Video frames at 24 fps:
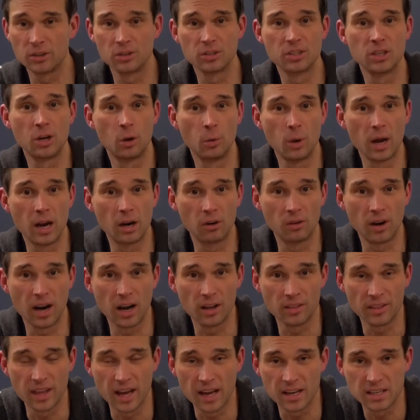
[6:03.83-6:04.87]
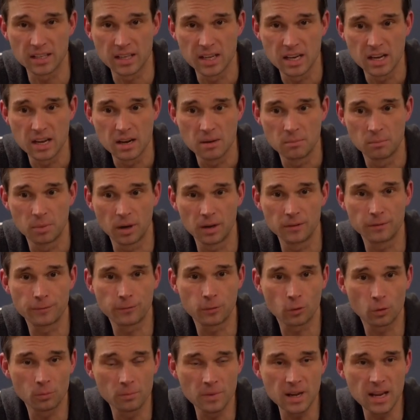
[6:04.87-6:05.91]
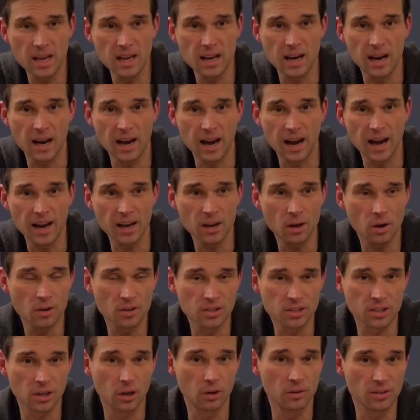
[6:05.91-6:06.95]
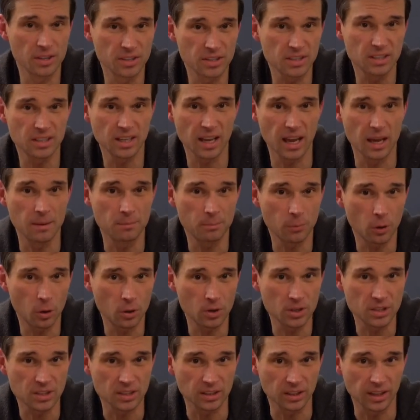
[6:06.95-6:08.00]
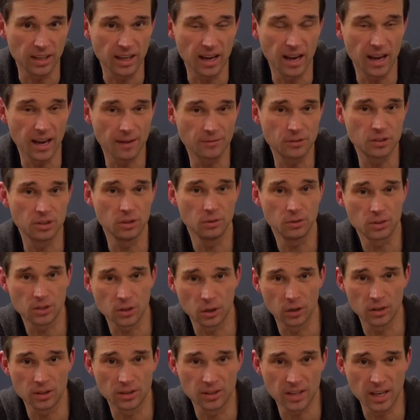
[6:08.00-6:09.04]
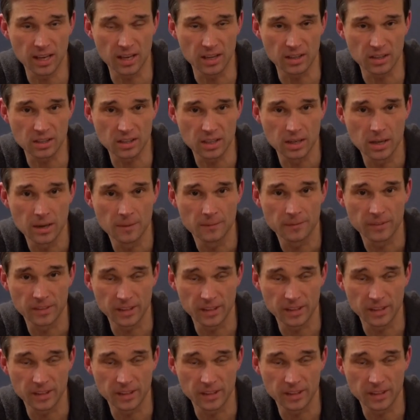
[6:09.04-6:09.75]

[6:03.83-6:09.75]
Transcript: There's no way around that. But for me, I also, and this is again personally, I have to do certain things.